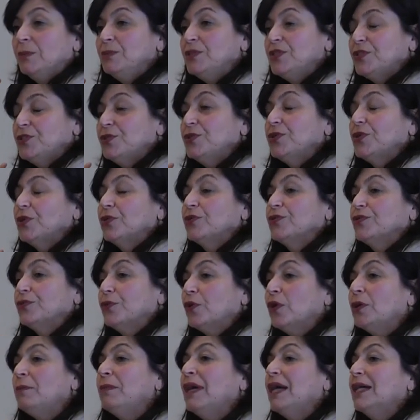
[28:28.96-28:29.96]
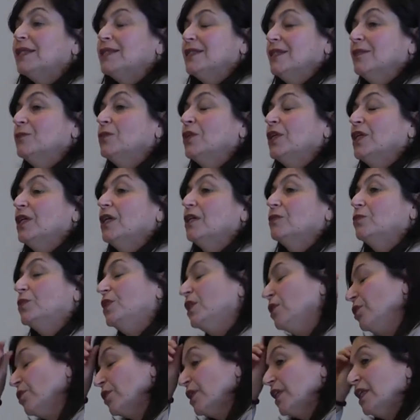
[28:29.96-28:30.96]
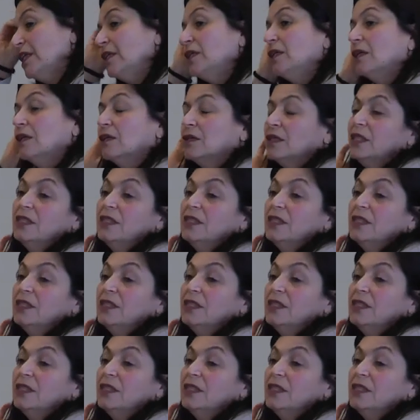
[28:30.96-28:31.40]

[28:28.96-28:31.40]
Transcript: comes to those formats and whatnot, we look it,